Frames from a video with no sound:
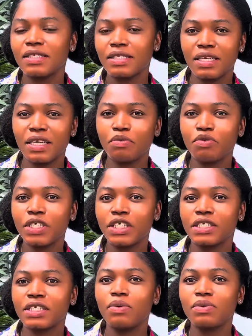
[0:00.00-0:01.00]
slip
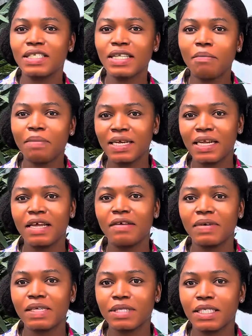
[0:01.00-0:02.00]
which they will stamp at the
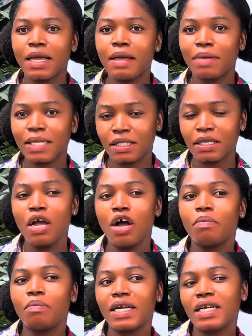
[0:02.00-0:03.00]
embassy.
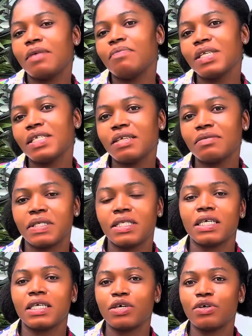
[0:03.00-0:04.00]
But in a business
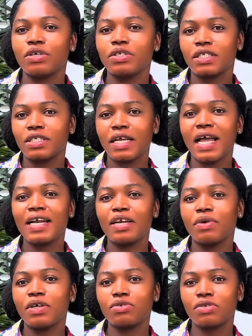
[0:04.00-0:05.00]
visa, they are
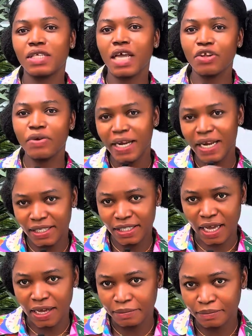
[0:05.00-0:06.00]
the one to send you a
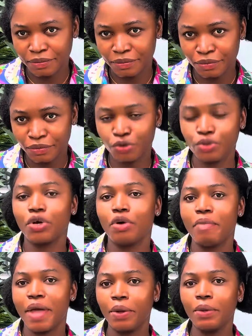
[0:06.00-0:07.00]
letter through your
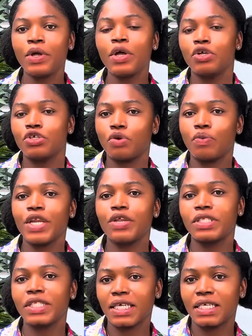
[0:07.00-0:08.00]
mail. So when
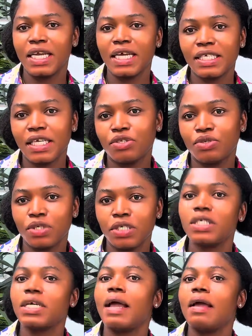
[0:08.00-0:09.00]
you take the letter
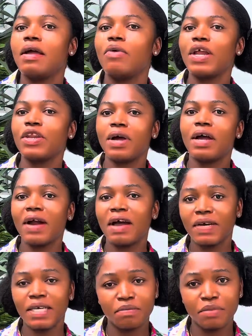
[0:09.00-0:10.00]
to when you
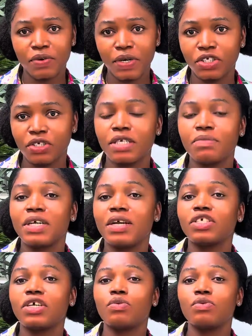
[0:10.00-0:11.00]
arrive at
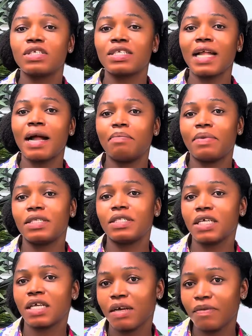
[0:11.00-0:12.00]
immigration will stamp a
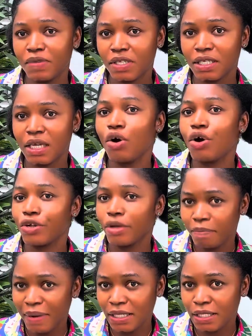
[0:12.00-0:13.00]
sticker visa on
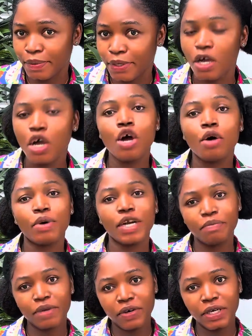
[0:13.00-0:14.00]
your passport. But
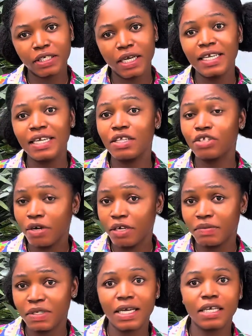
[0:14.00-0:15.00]

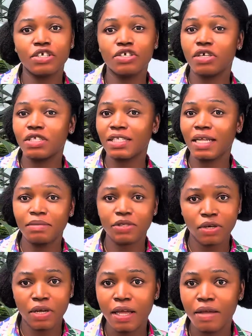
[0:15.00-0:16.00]
tourist visa, they do not stamp
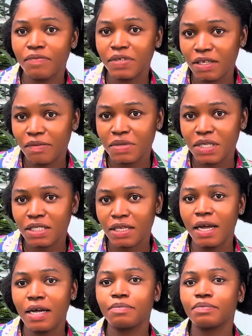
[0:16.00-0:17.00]

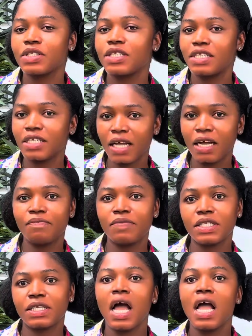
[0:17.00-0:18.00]
sticker
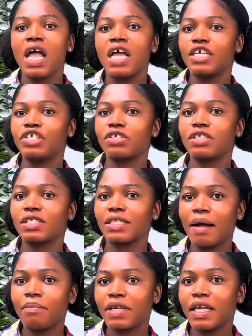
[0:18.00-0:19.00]
visa. They just
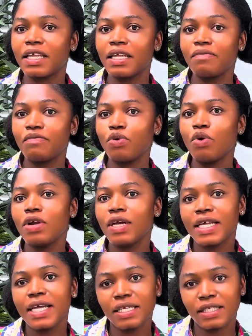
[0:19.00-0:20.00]
stamp. They give you
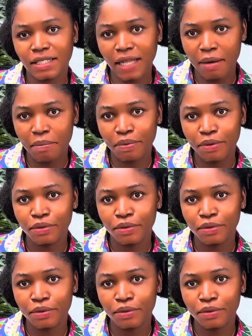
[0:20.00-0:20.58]
only a stamp.